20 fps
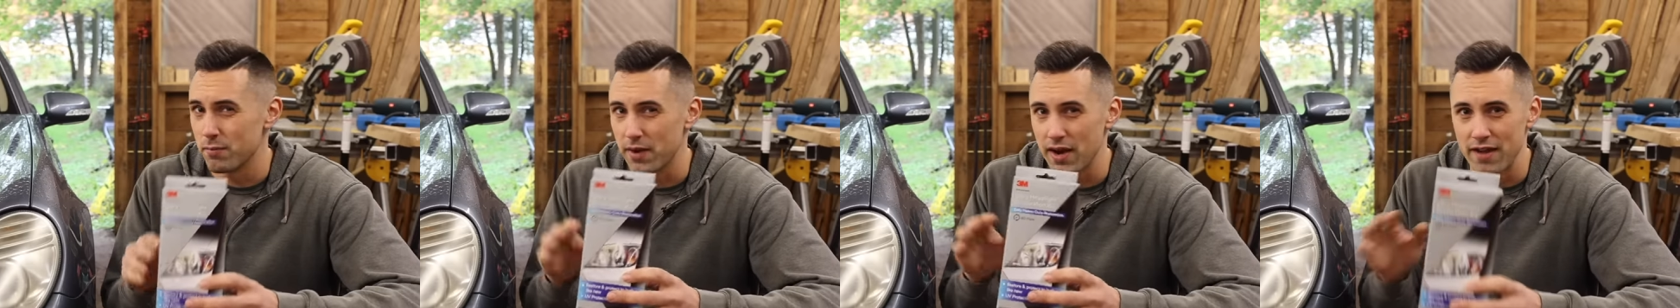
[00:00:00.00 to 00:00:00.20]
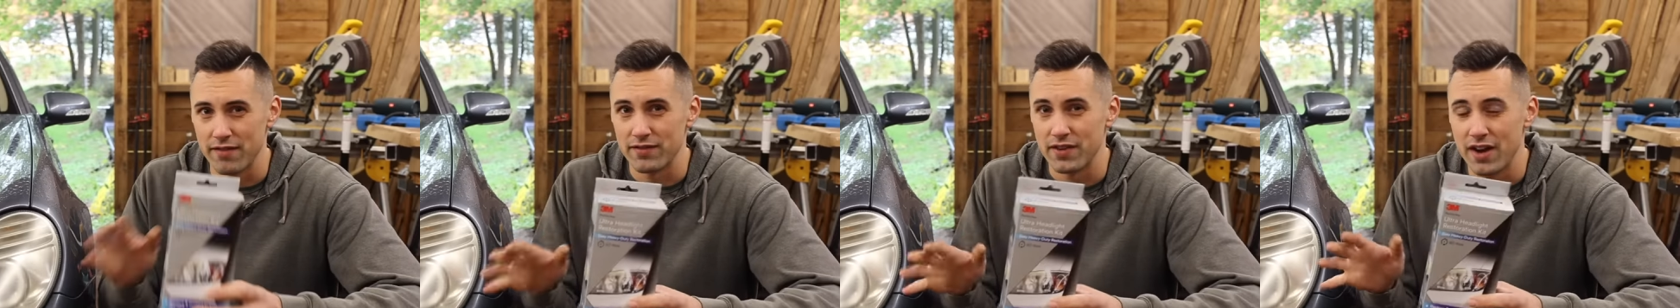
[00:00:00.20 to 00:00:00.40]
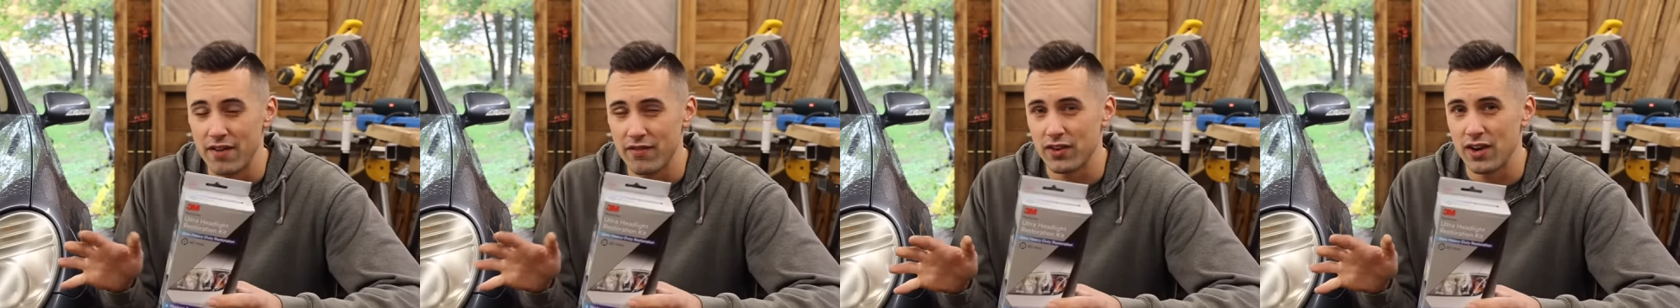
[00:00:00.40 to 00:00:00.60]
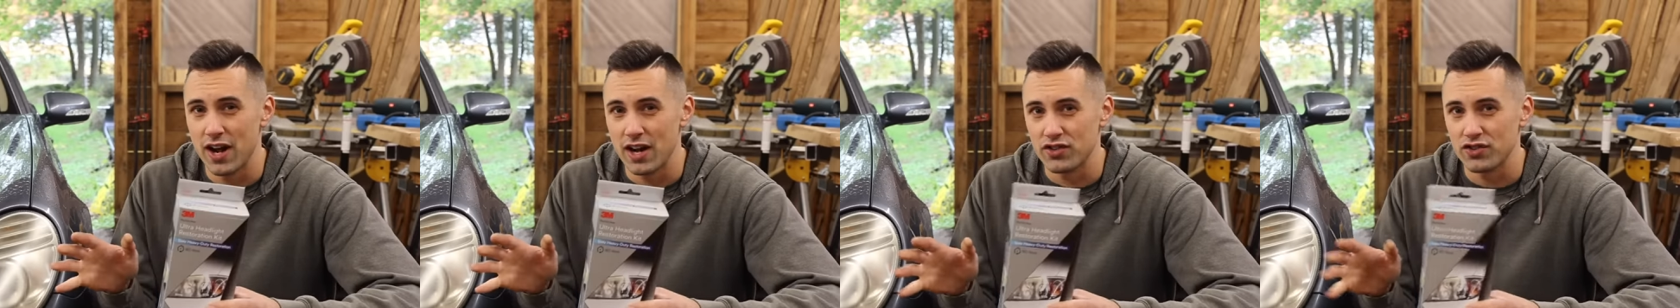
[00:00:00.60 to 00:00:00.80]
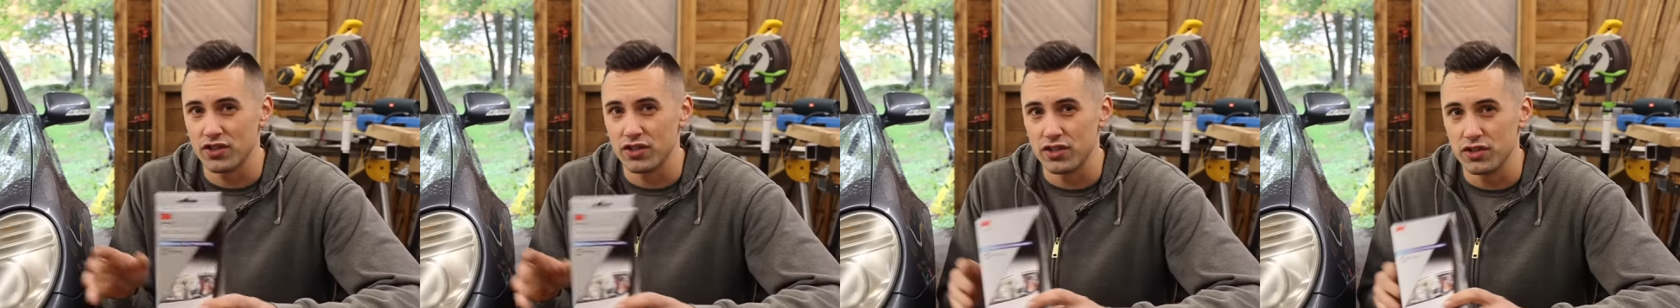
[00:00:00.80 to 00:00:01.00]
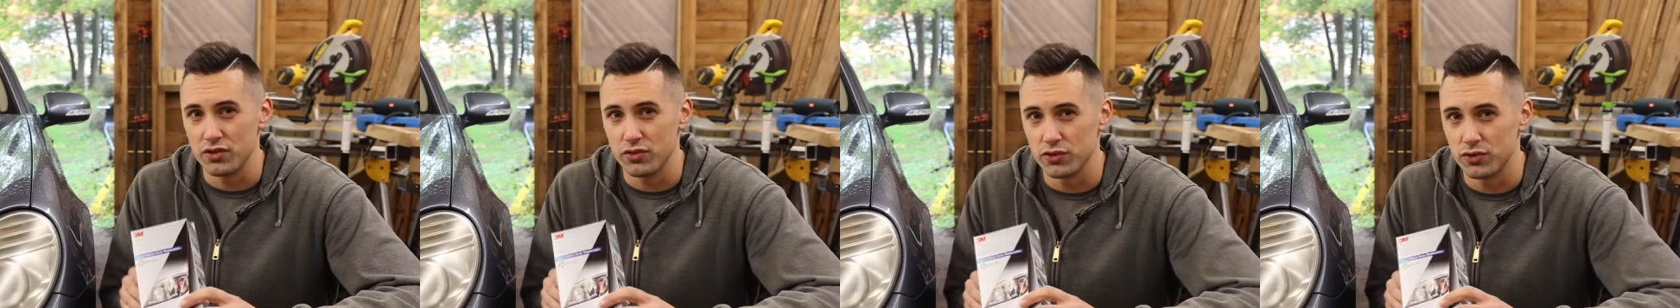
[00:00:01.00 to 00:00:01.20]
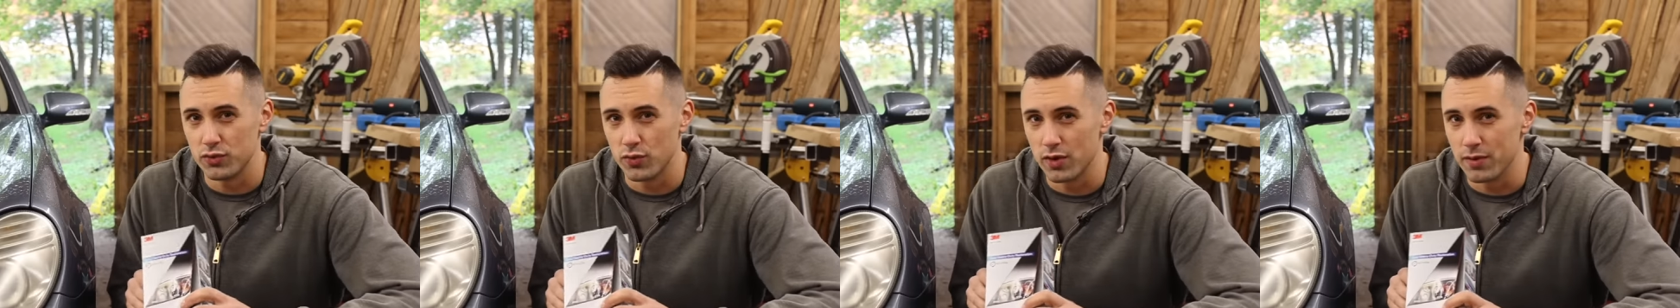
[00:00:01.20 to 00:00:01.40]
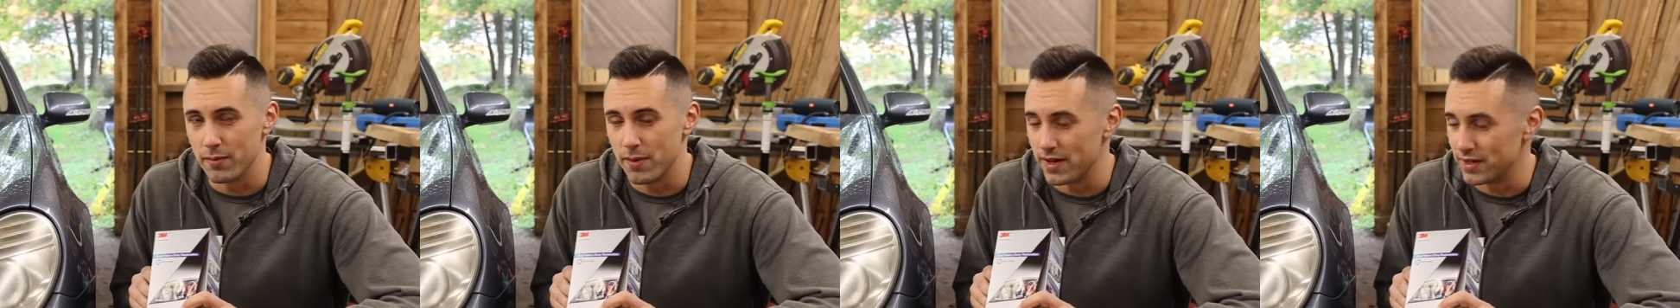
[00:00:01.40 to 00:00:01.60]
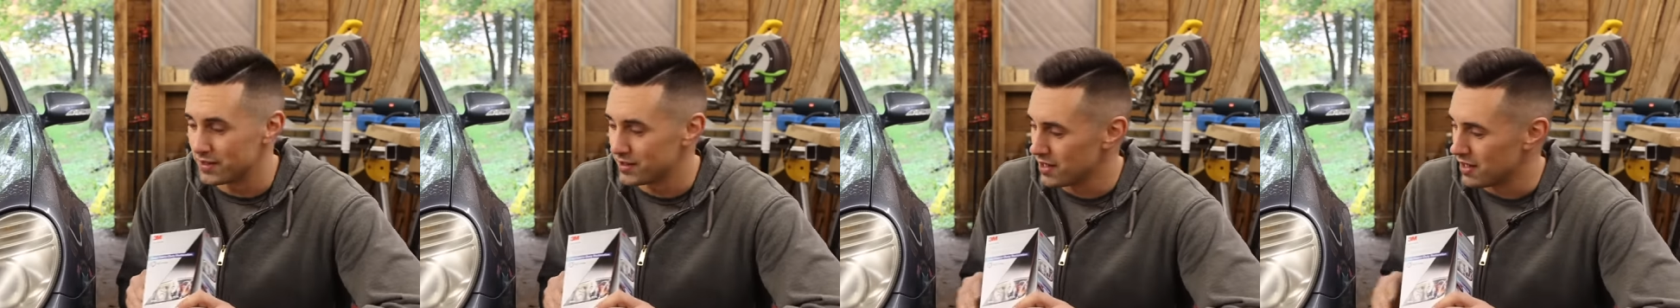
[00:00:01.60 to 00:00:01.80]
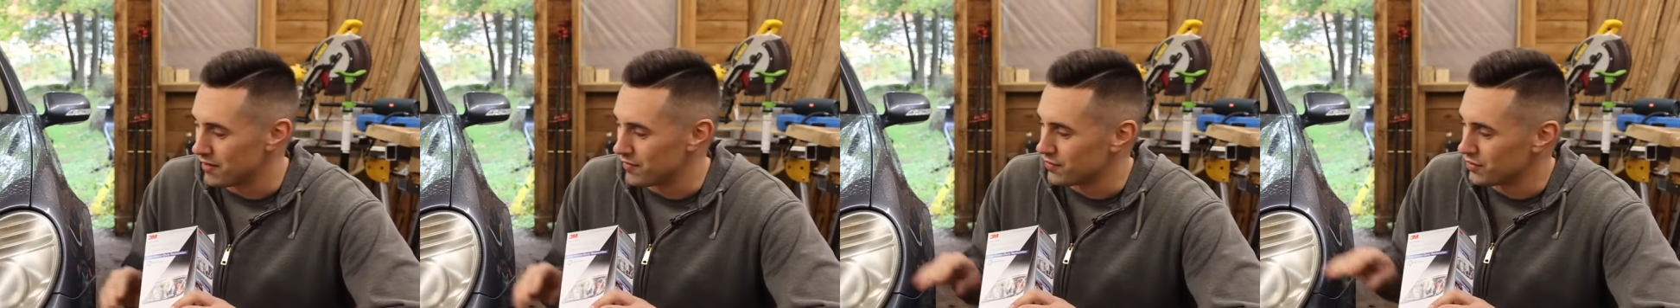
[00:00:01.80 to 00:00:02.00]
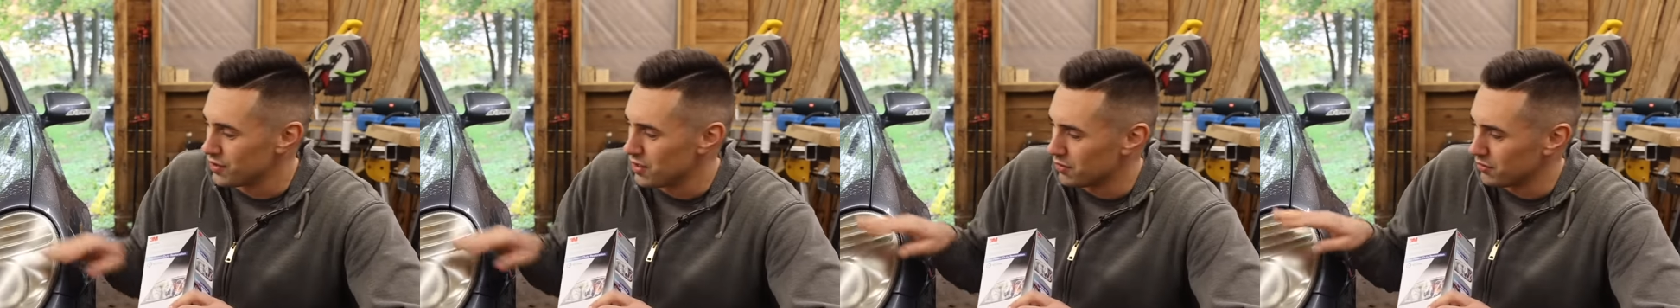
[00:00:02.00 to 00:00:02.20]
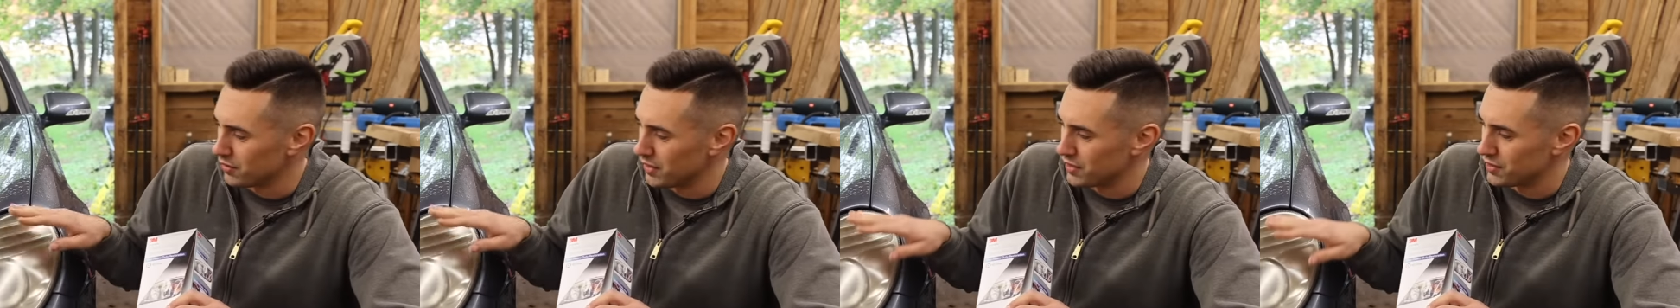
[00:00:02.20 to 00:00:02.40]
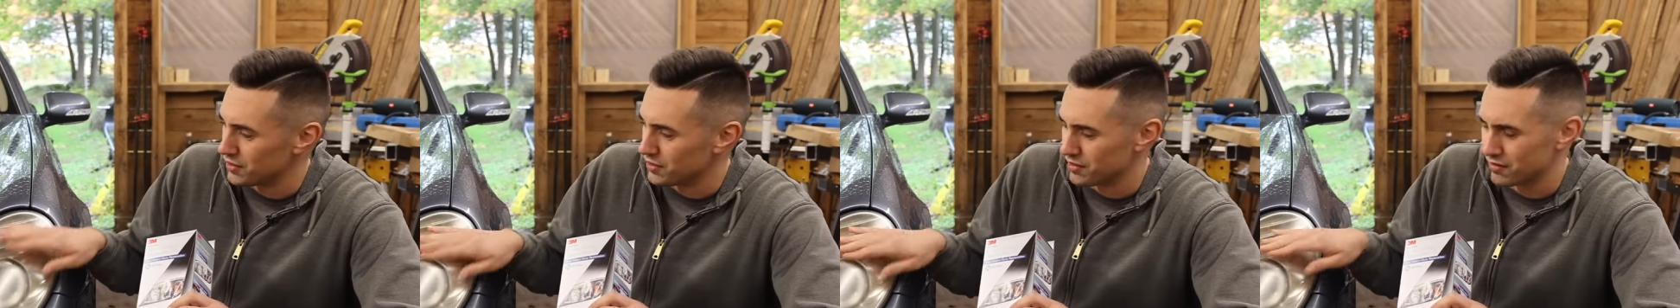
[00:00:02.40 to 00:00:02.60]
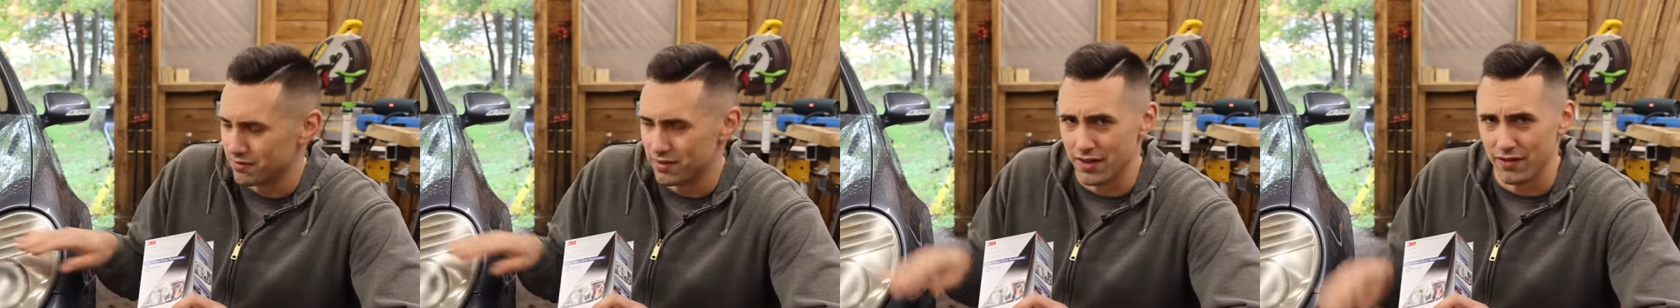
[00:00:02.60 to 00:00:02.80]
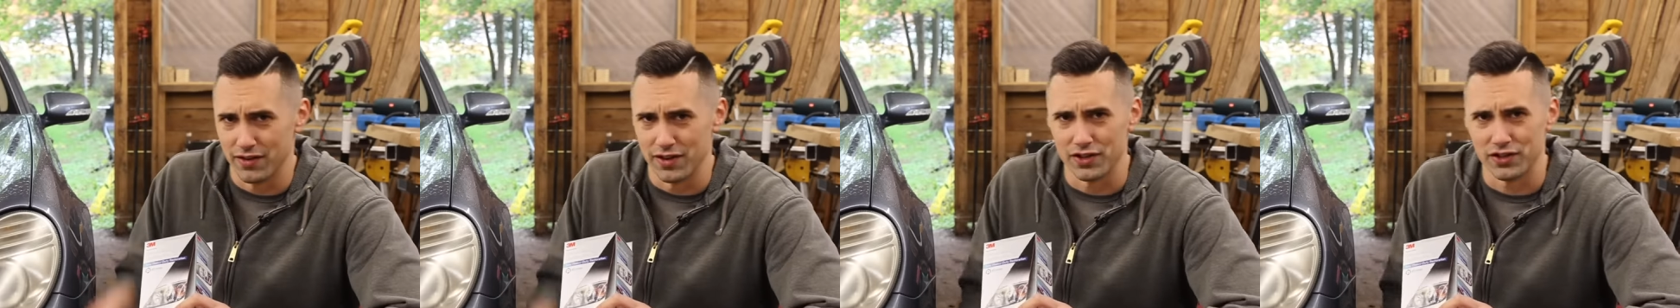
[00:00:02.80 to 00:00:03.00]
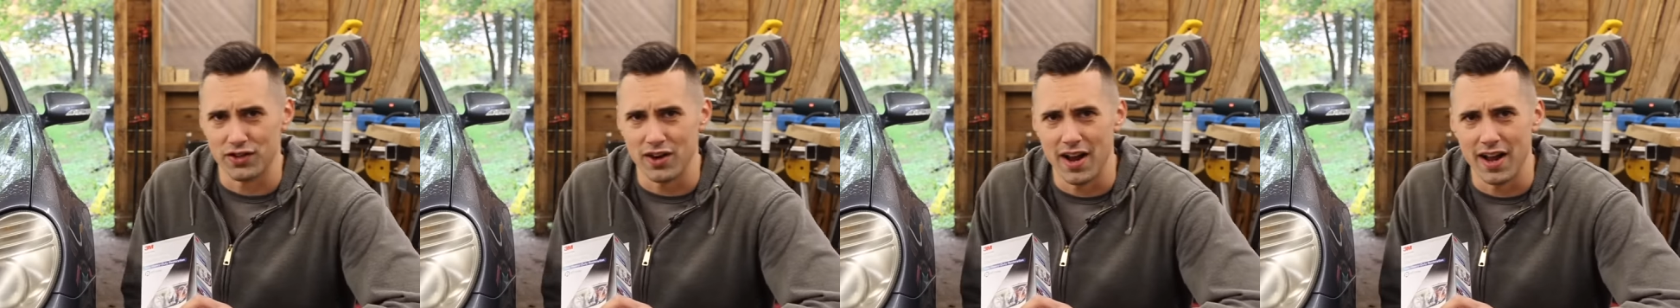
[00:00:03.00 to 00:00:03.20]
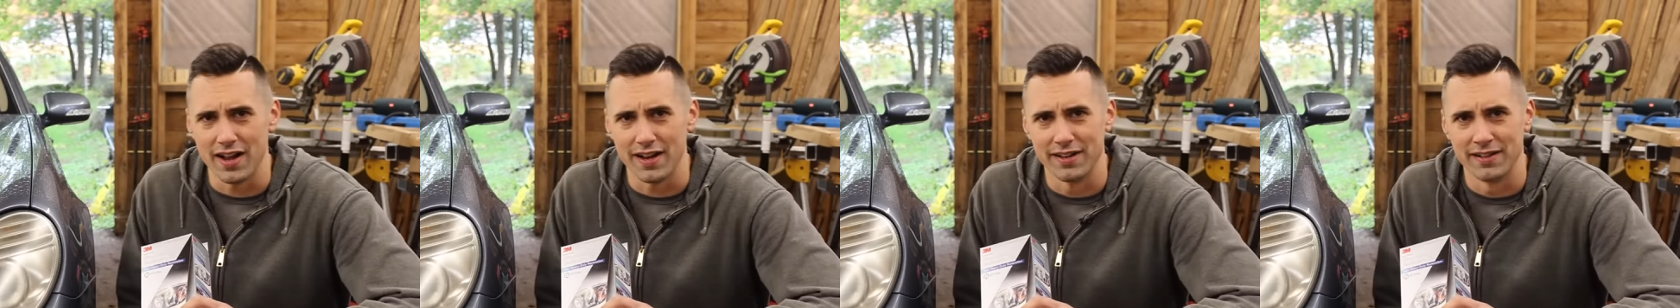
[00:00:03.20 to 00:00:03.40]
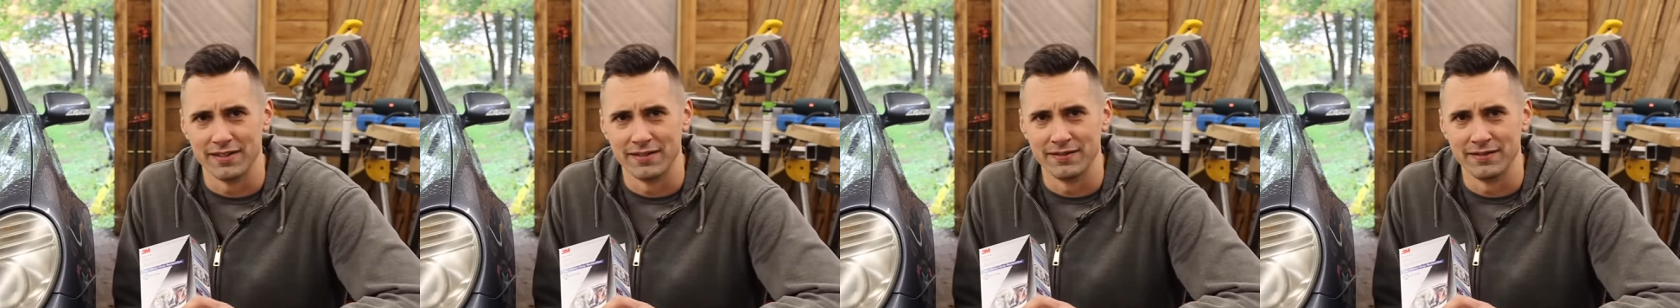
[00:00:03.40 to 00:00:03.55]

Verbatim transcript: but I've never actually used one myself, so let's give it a try.